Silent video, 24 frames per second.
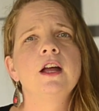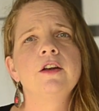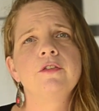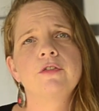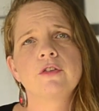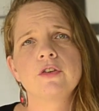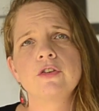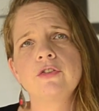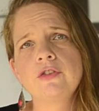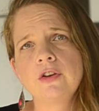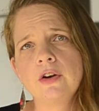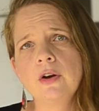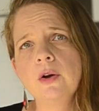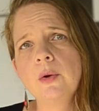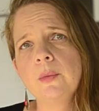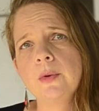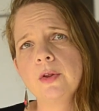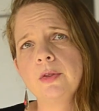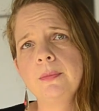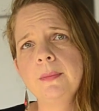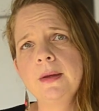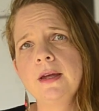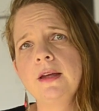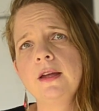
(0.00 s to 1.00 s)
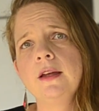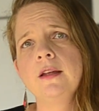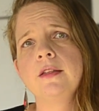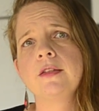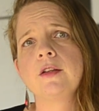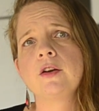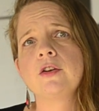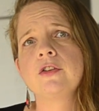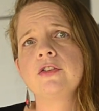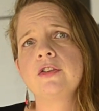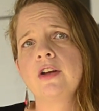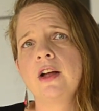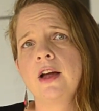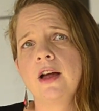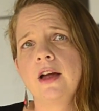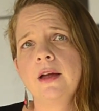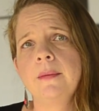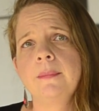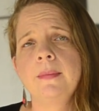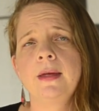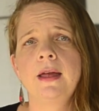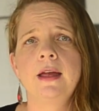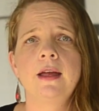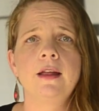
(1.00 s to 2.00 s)
and for sharing with me their
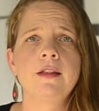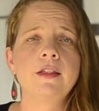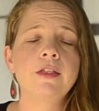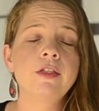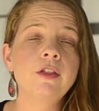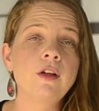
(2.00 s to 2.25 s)
time and